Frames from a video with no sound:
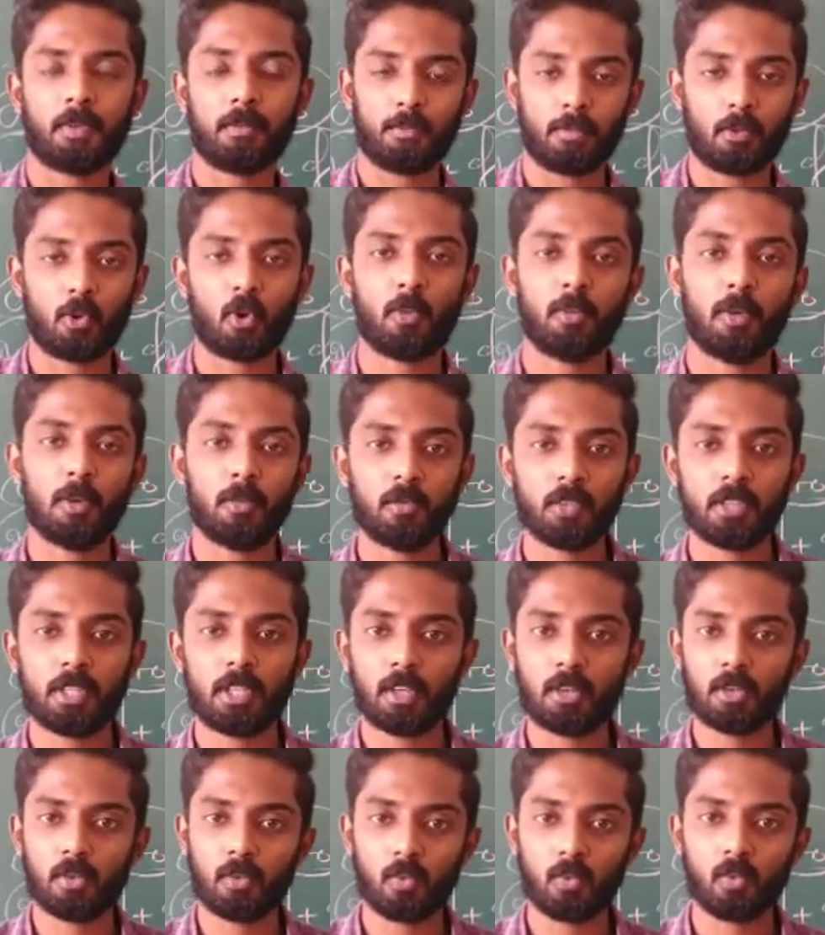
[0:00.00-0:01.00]
problem with
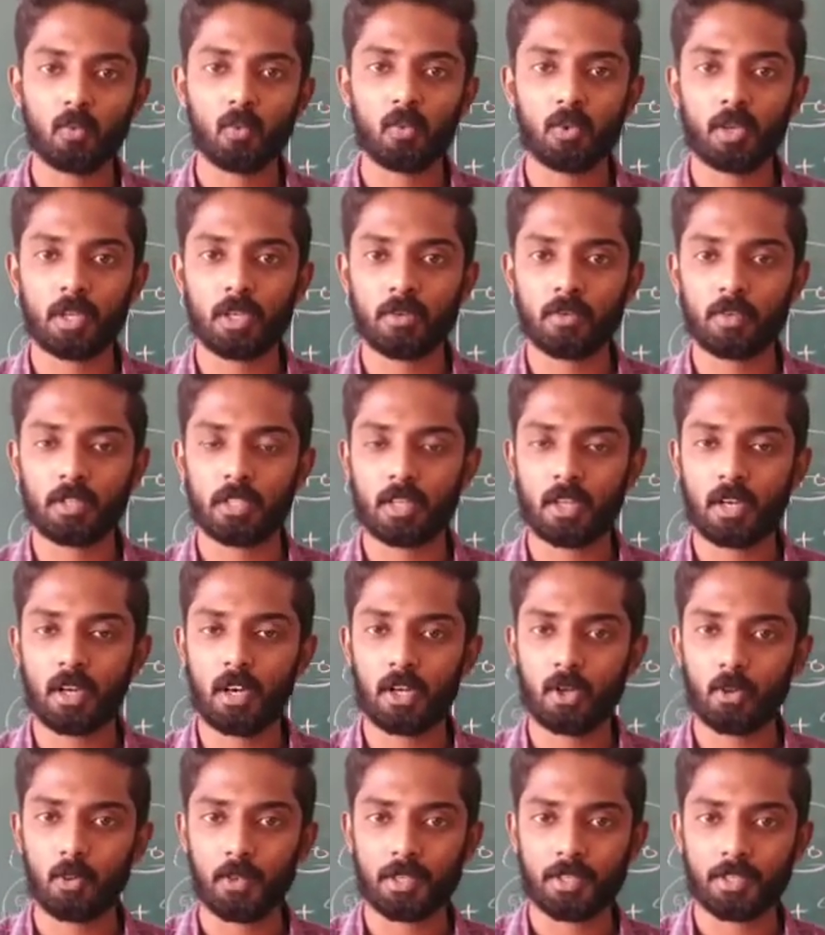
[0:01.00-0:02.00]

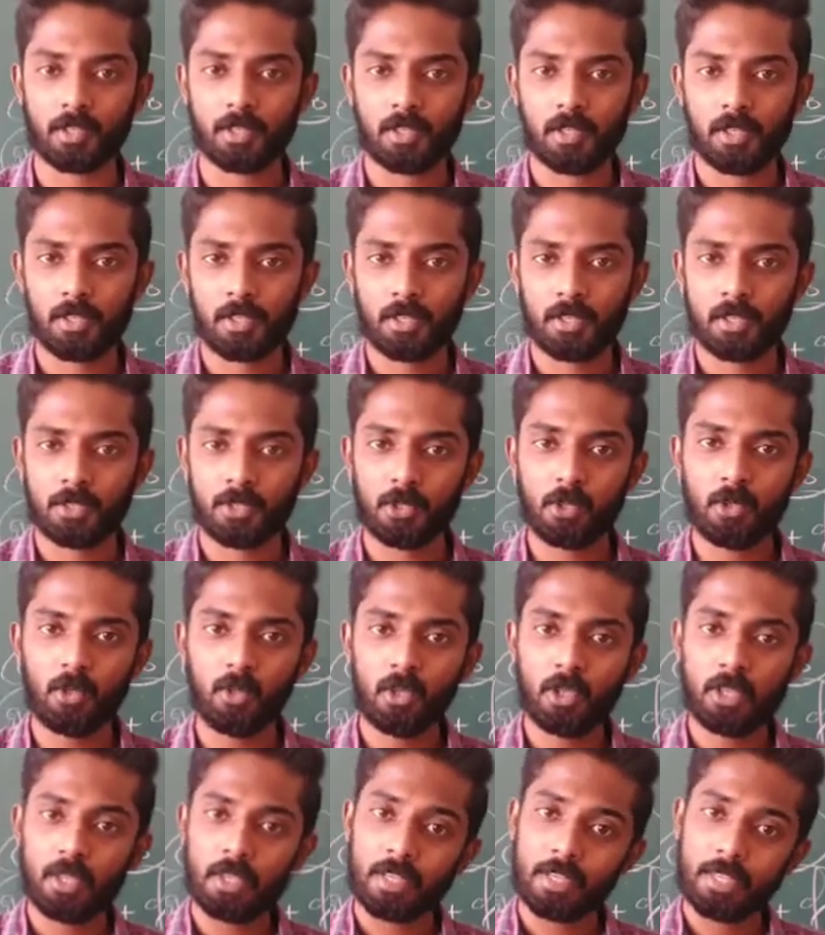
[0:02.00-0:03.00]
regard to it. So,
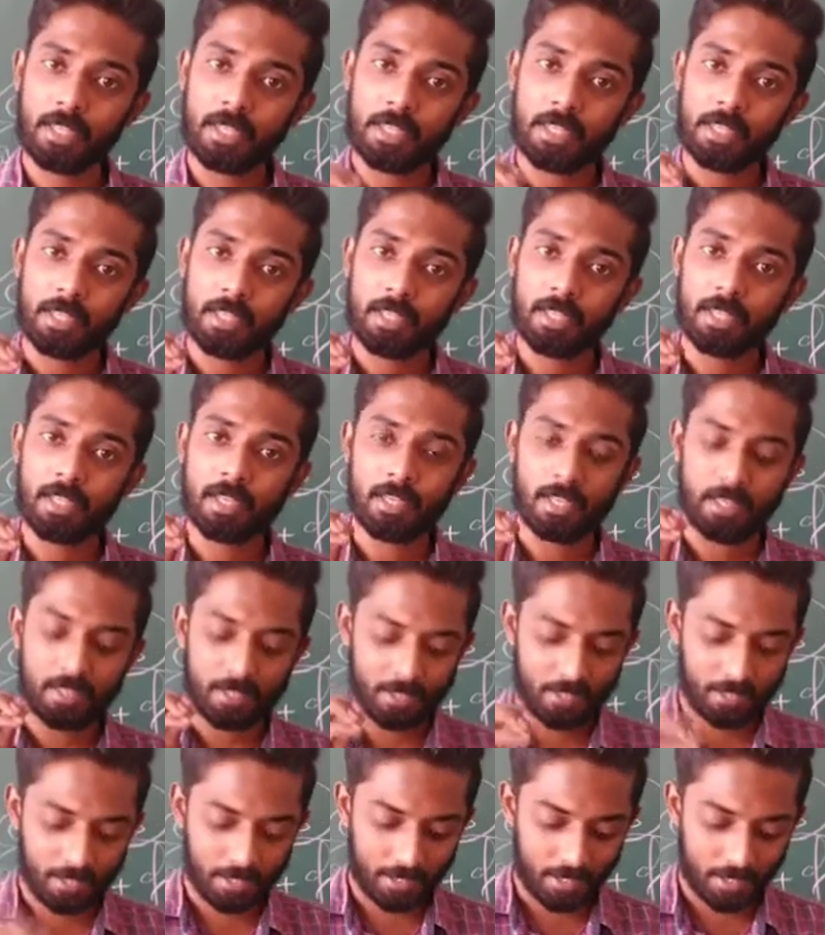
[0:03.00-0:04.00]

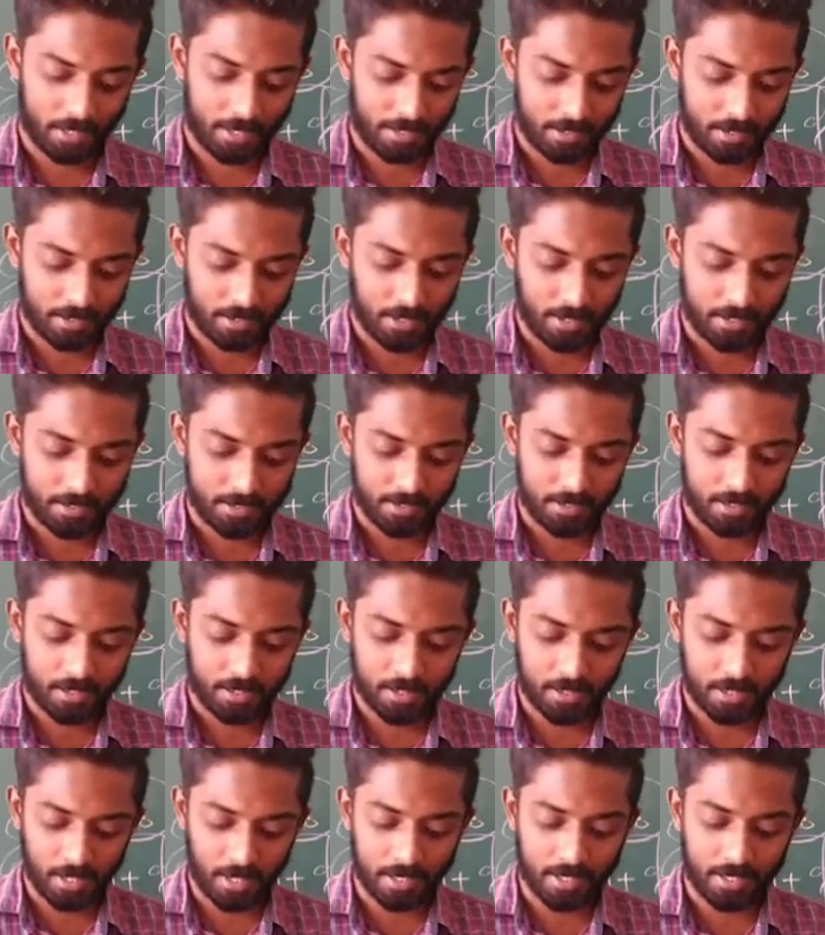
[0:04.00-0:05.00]
and that's
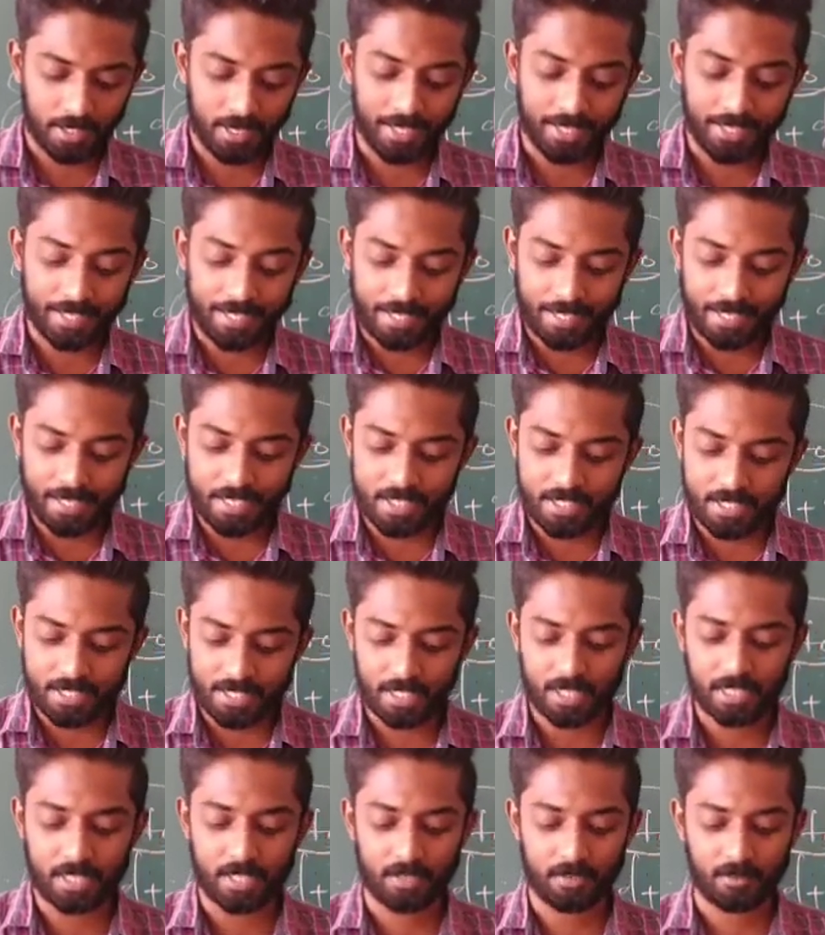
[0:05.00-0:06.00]
it. An increase
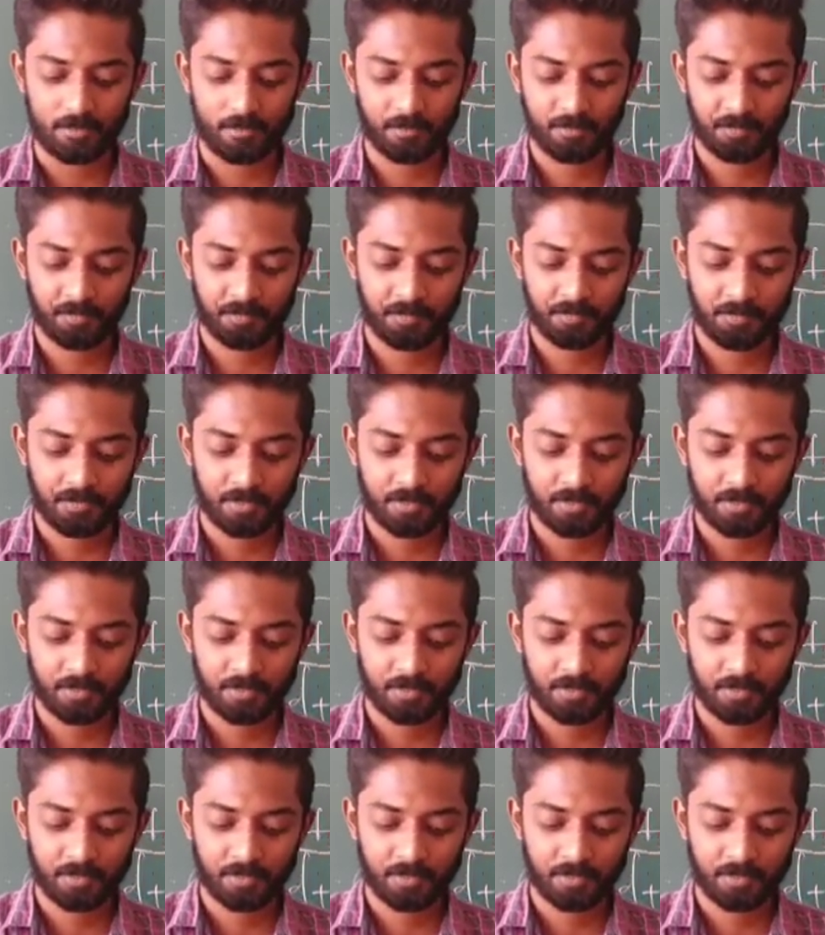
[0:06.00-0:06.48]
in